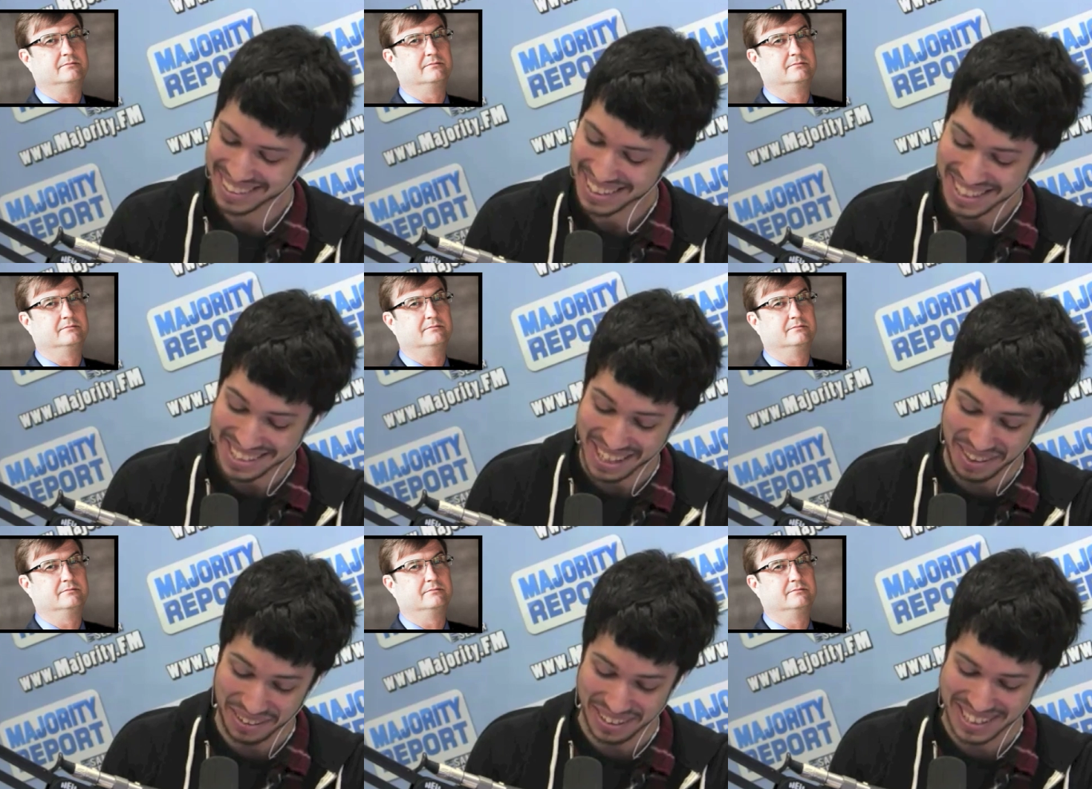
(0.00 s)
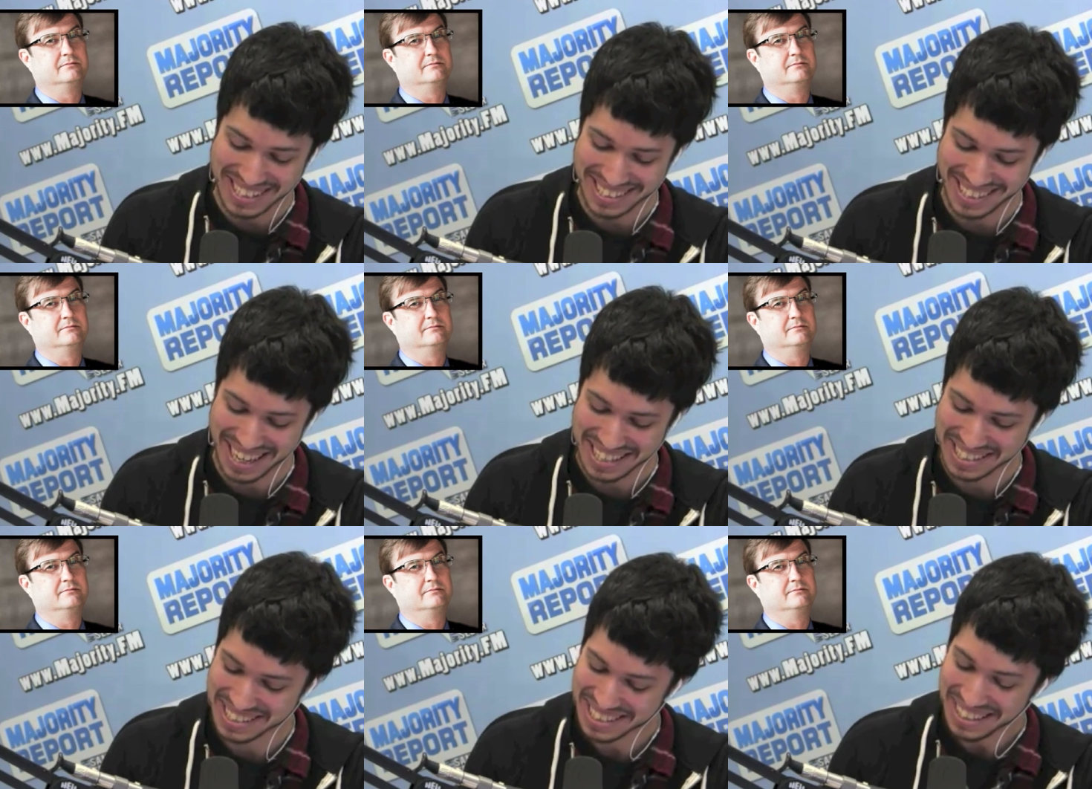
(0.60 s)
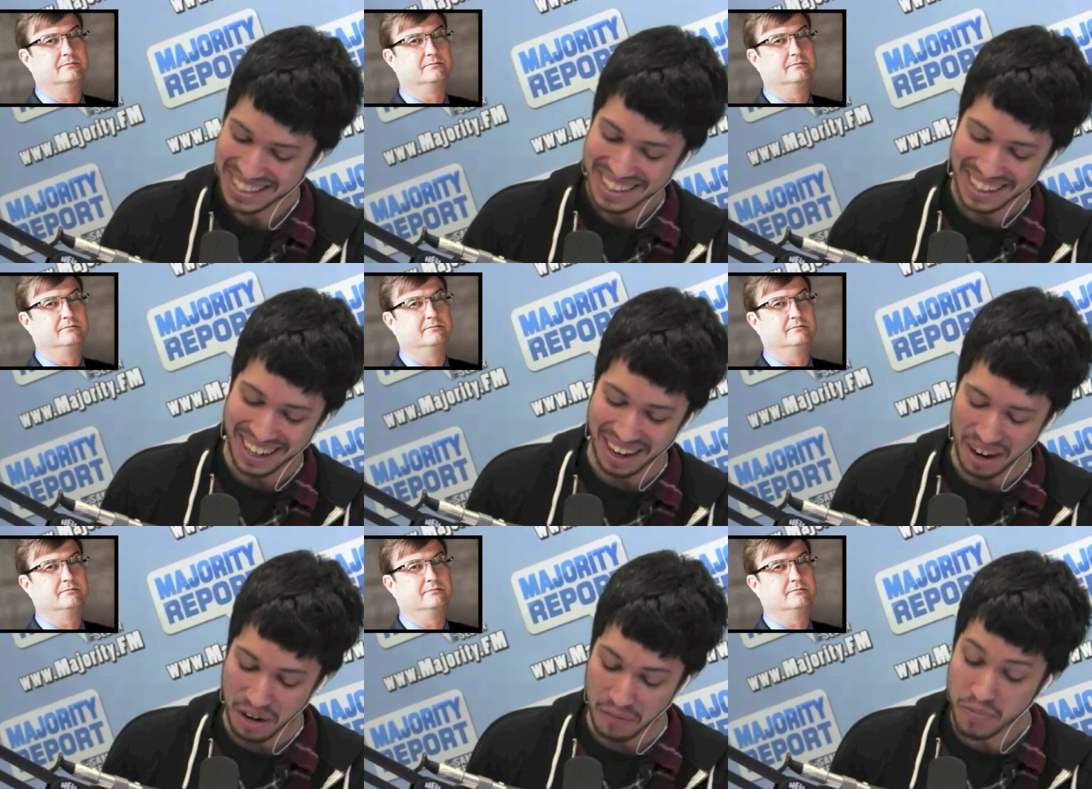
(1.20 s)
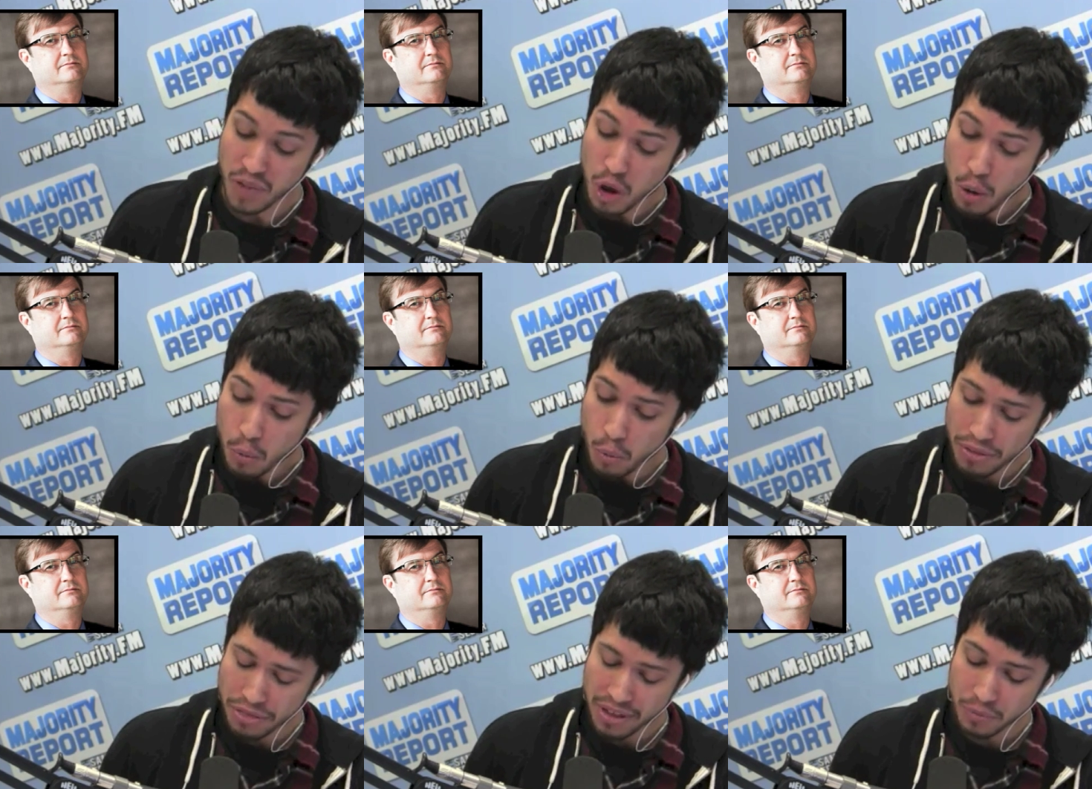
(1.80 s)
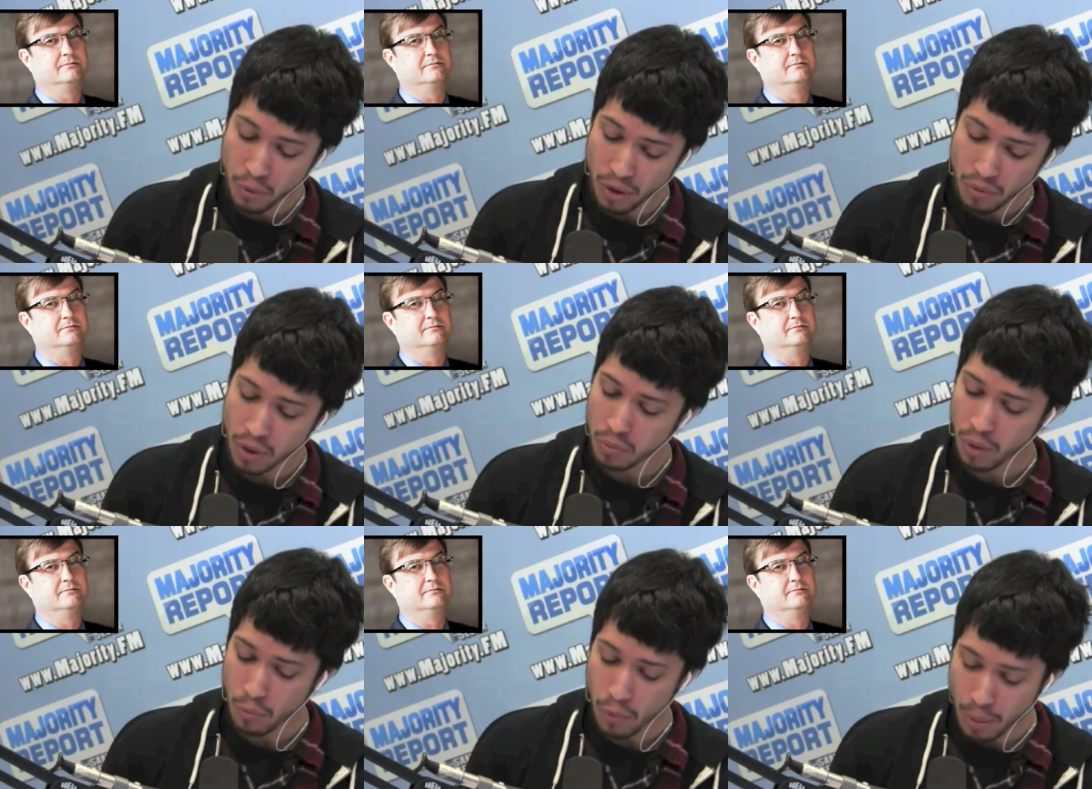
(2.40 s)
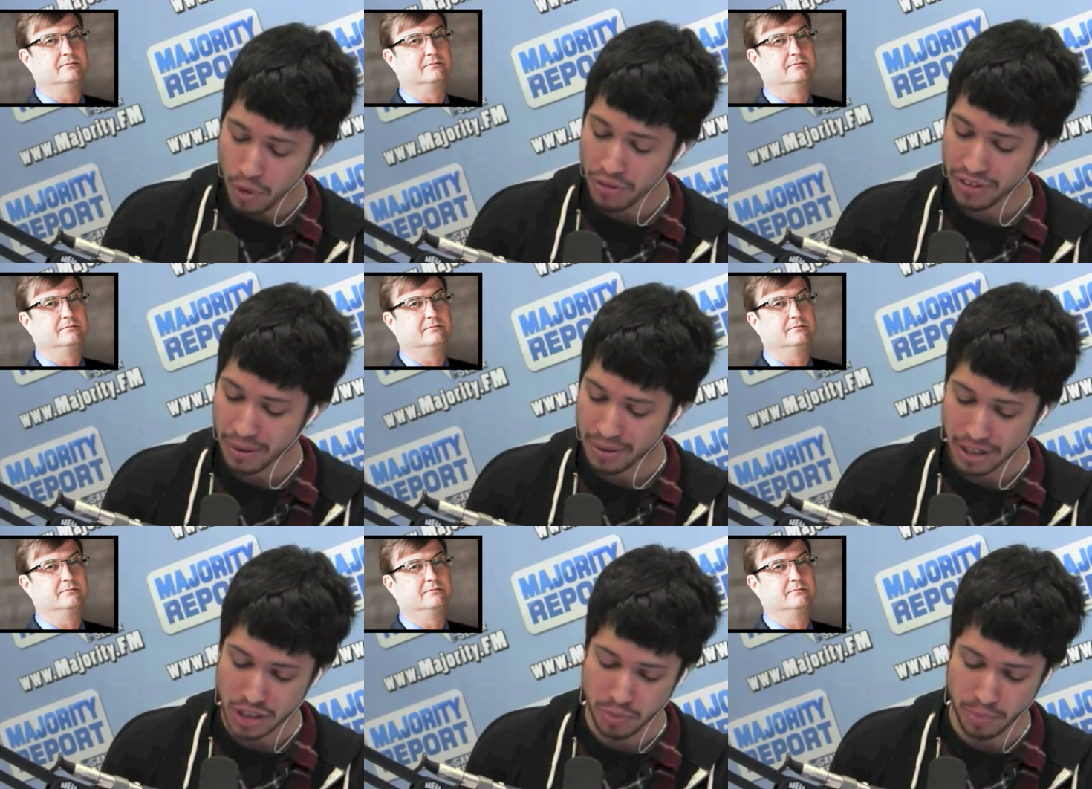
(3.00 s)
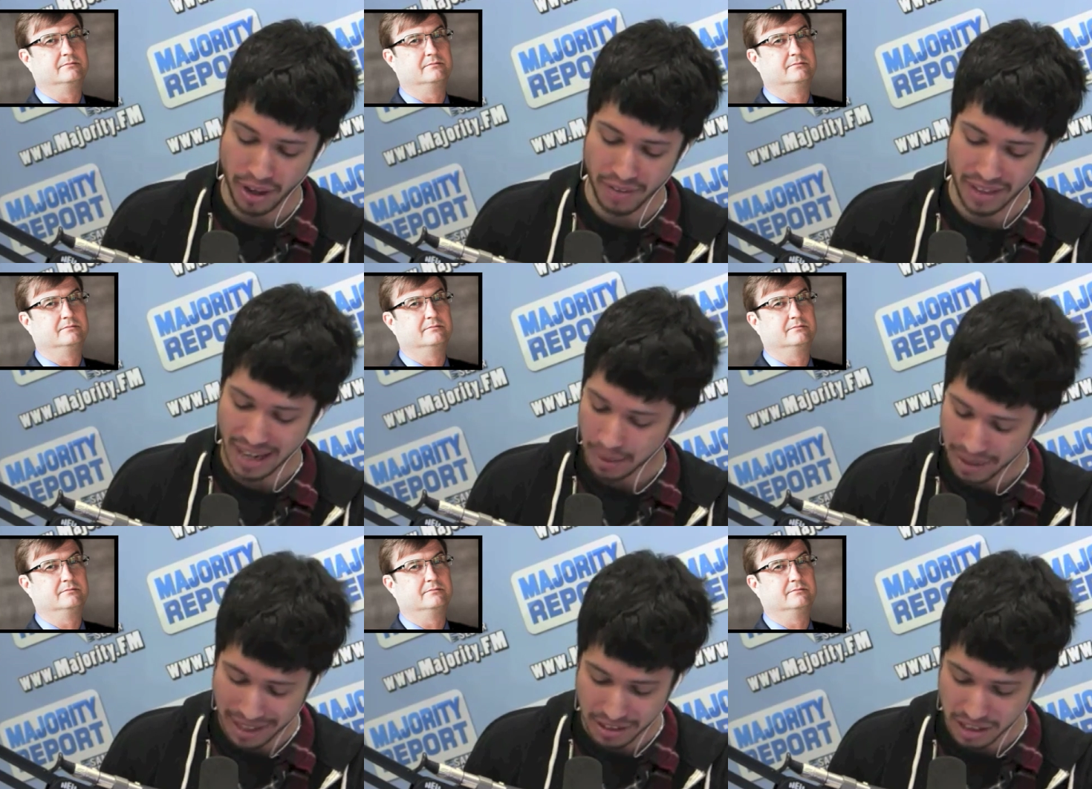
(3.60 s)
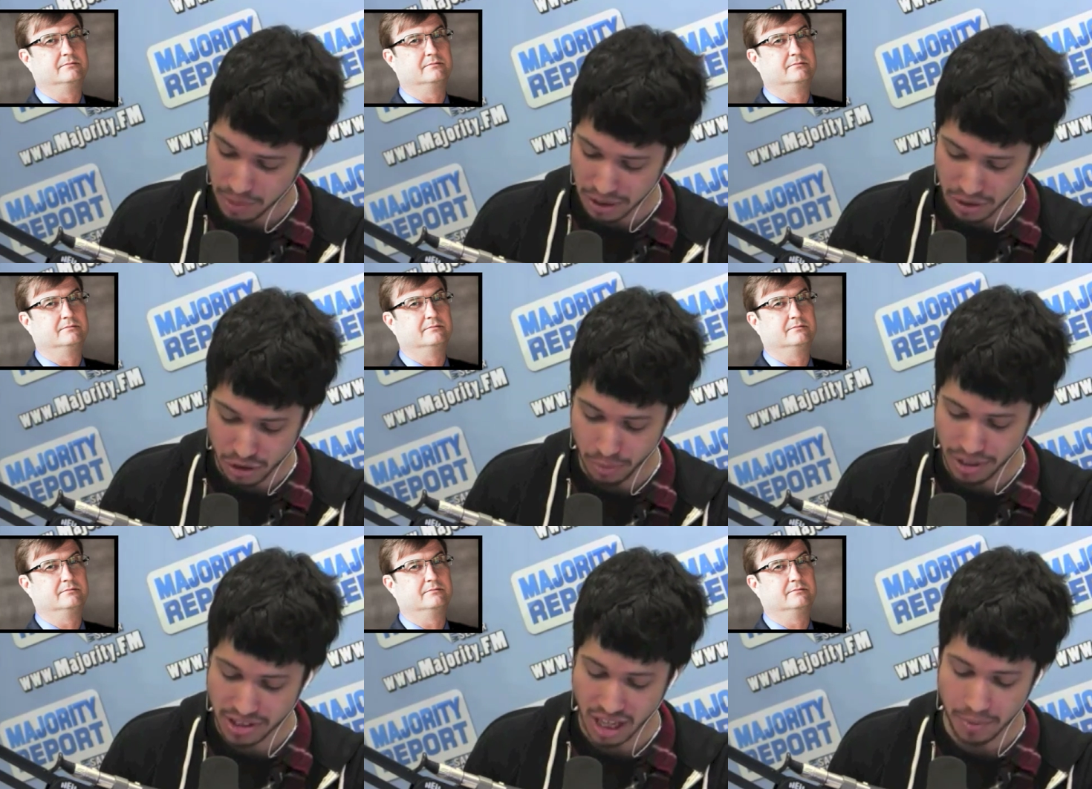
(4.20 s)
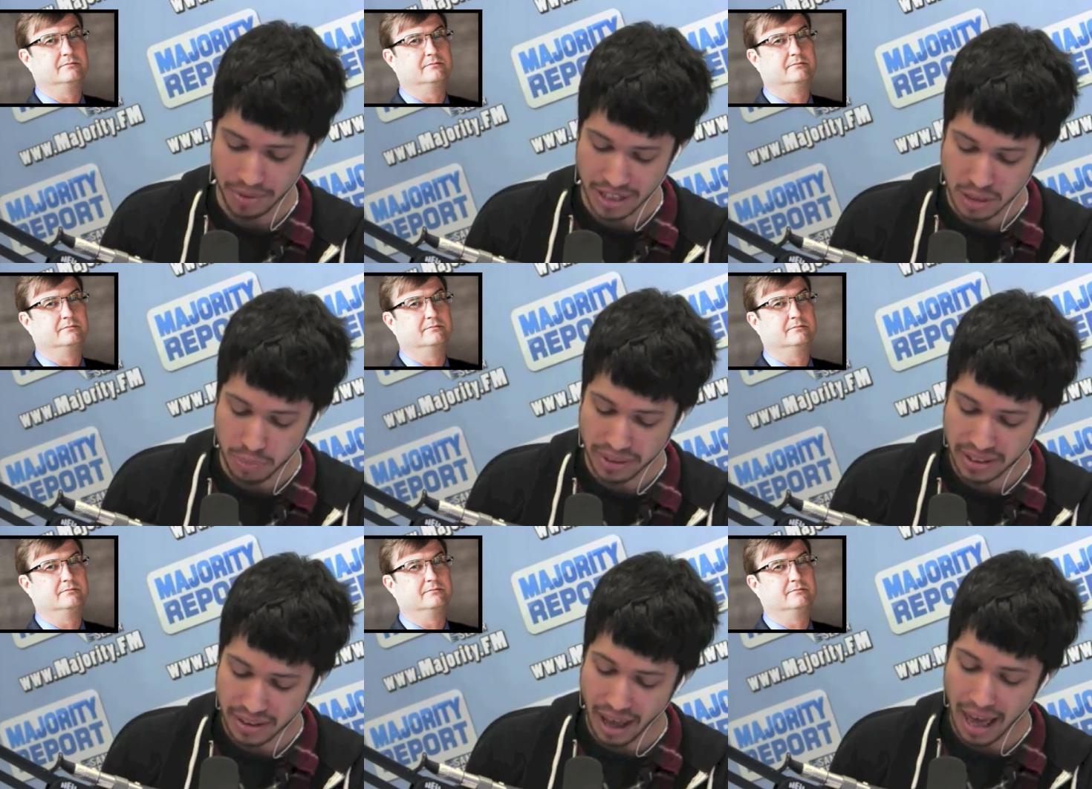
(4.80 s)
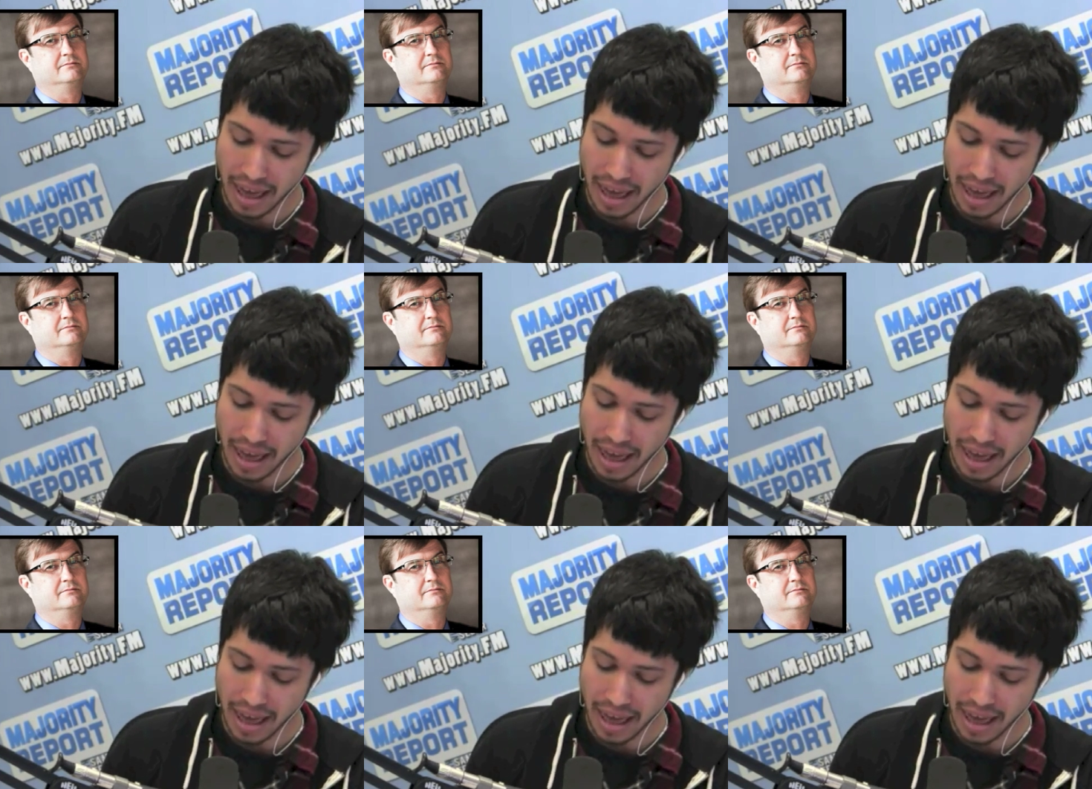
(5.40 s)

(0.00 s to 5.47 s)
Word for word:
Speaker 1: say the least. Yes. Um, one yeah. thing, one, one more thing I want to touch upon that. Not to spend too much time on this, but I,